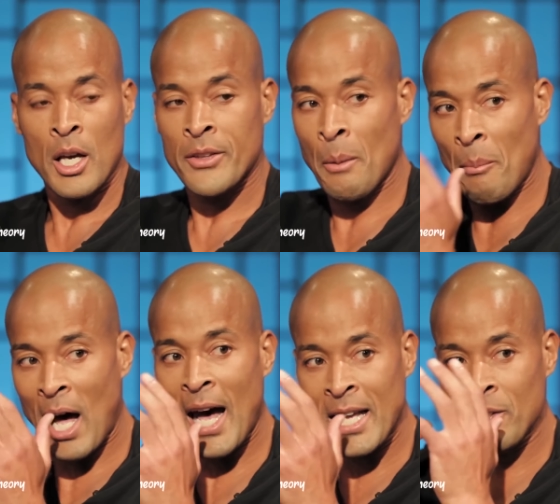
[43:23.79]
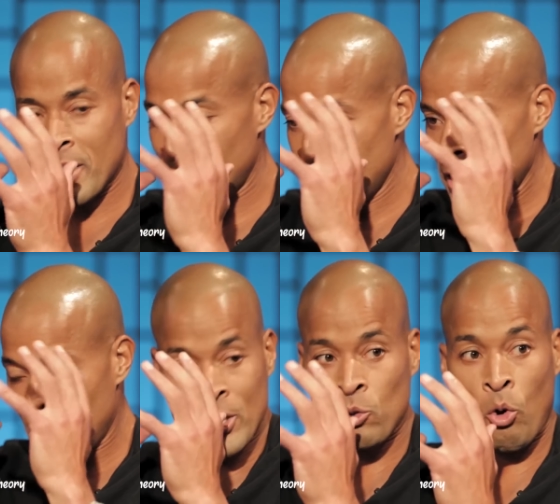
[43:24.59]
The mind
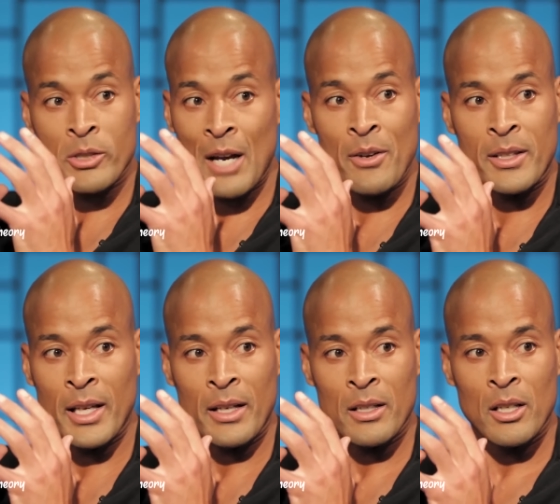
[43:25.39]
controls everything.